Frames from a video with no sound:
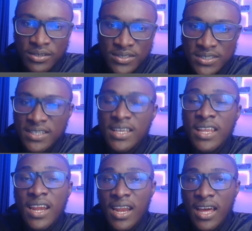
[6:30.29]
He said
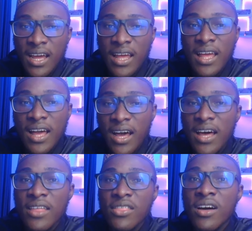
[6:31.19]
la,
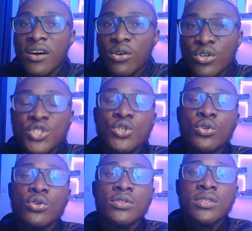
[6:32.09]
hadha
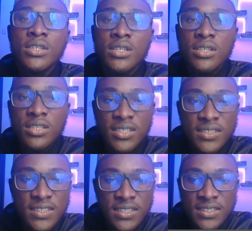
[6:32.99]
rajulun,
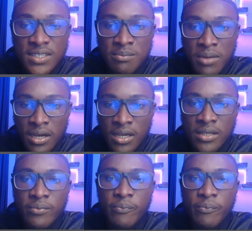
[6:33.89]
this is a man.